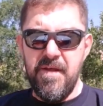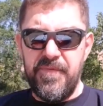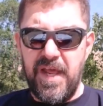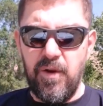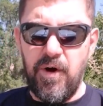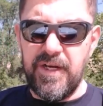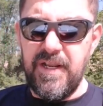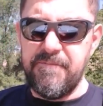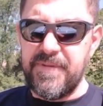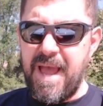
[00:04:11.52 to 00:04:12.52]
The Lord
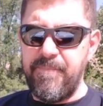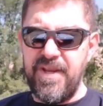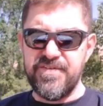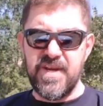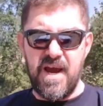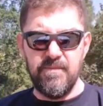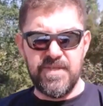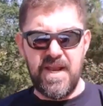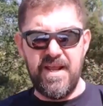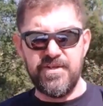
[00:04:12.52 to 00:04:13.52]
lift up his
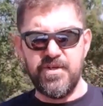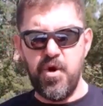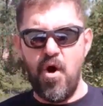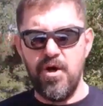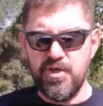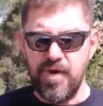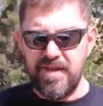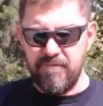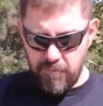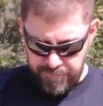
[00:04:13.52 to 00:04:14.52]
countenance towards you
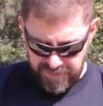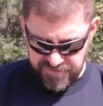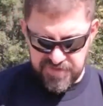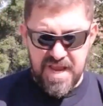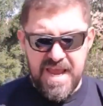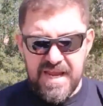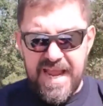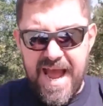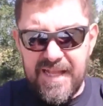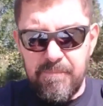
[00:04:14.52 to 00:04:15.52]
and give you peace.
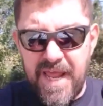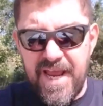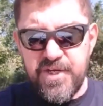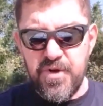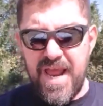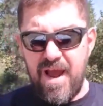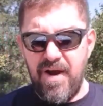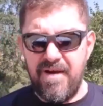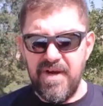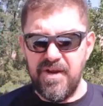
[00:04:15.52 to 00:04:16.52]
God bless you now.
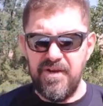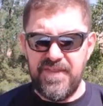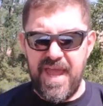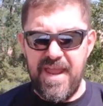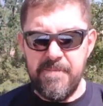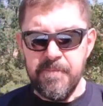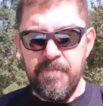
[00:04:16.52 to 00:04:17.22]
Have a good day.